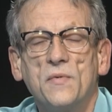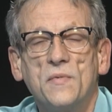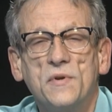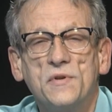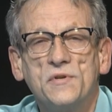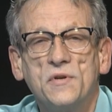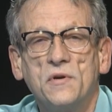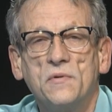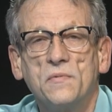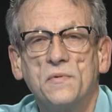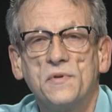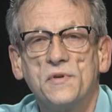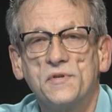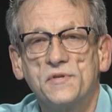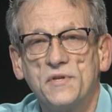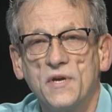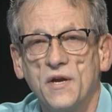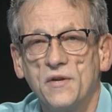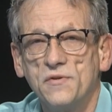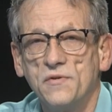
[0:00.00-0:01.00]
on the result with the
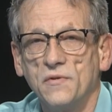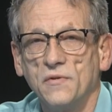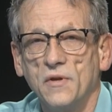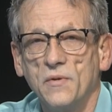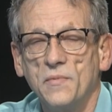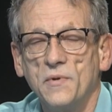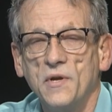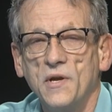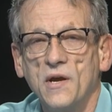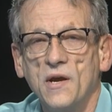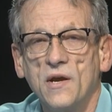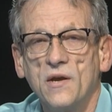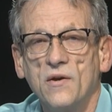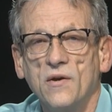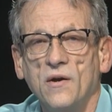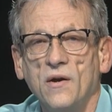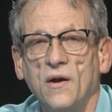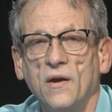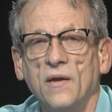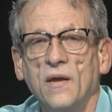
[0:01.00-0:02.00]
Statue of Liberty
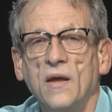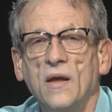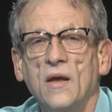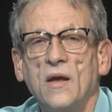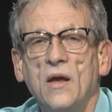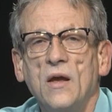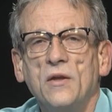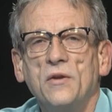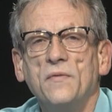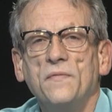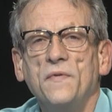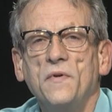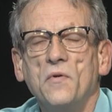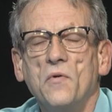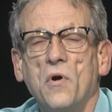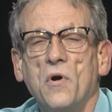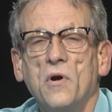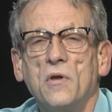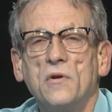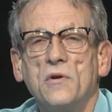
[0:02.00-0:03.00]
icon to
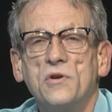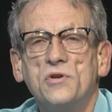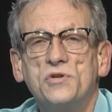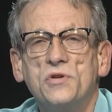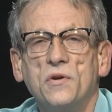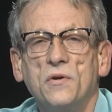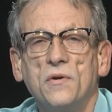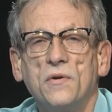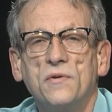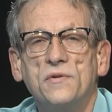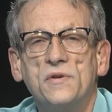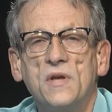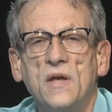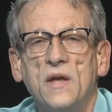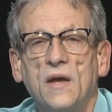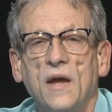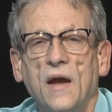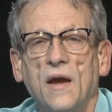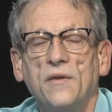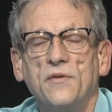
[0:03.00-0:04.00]
view all our shows
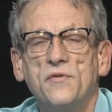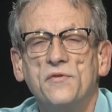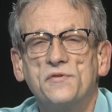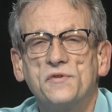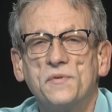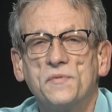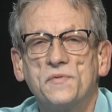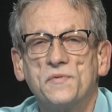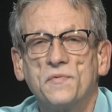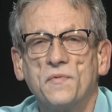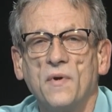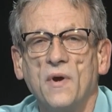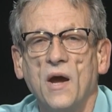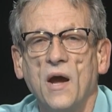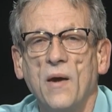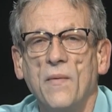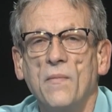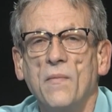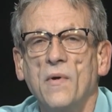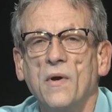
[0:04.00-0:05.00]
and to
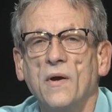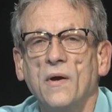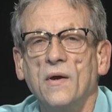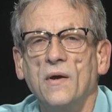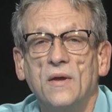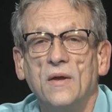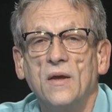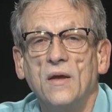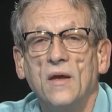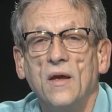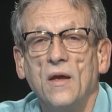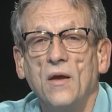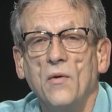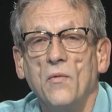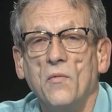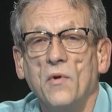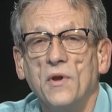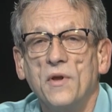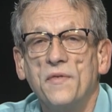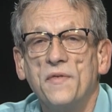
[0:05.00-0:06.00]
subscribe.
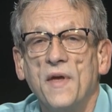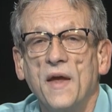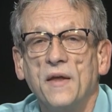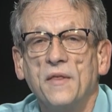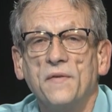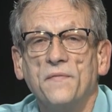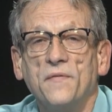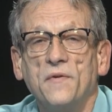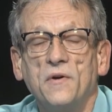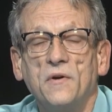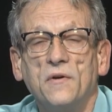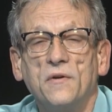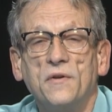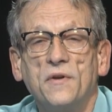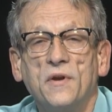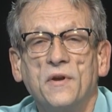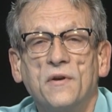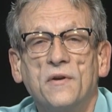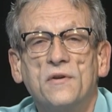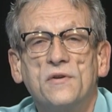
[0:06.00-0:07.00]
We want to thank the
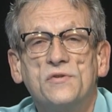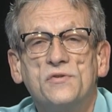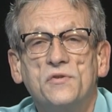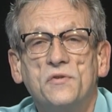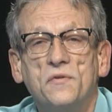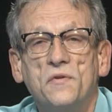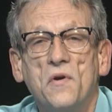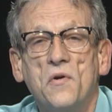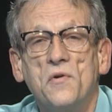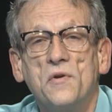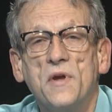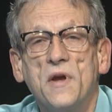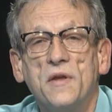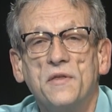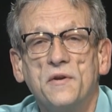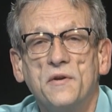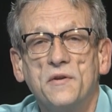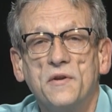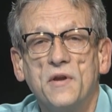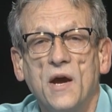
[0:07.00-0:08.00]
volunteers who
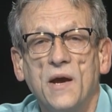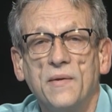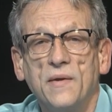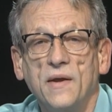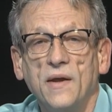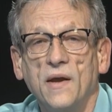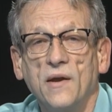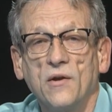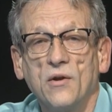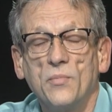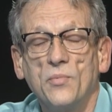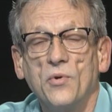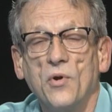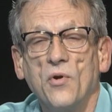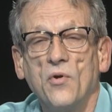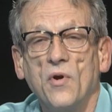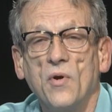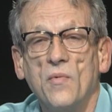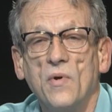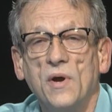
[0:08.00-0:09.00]
donate their time to get our
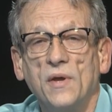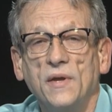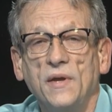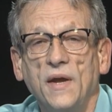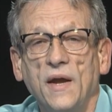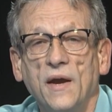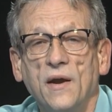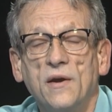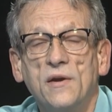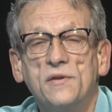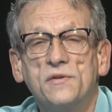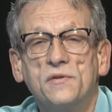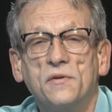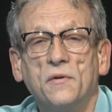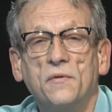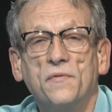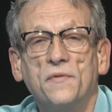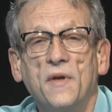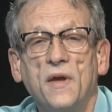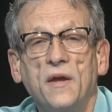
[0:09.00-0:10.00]
program on the air.
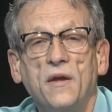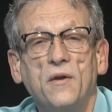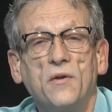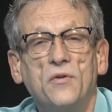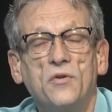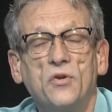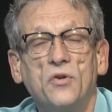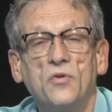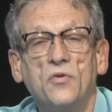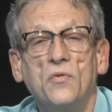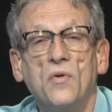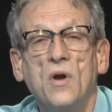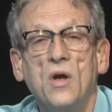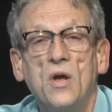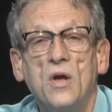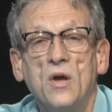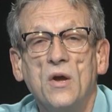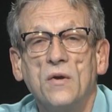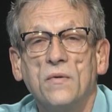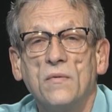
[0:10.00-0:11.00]
So thank you to
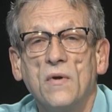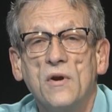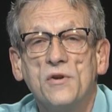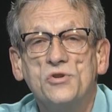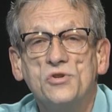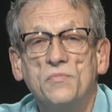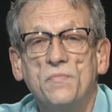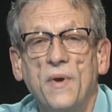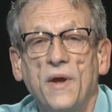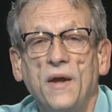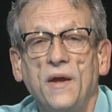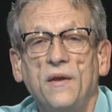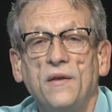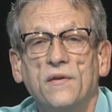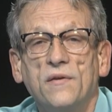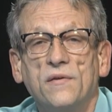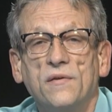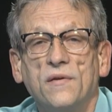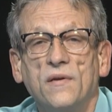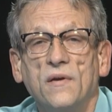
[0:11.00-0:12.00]
Roger
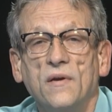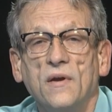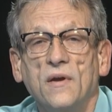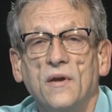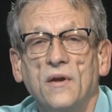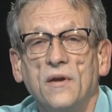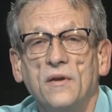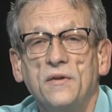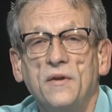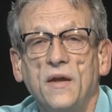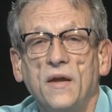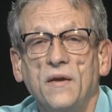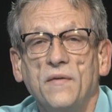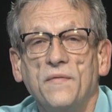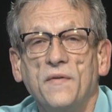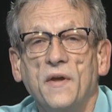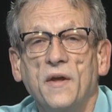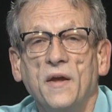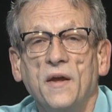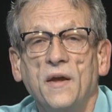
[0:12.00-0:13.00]
Bates,
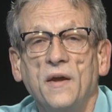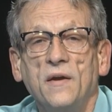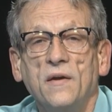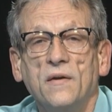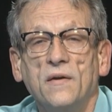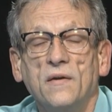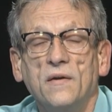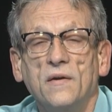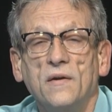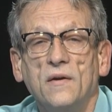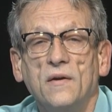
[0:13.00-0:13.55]
Dave King,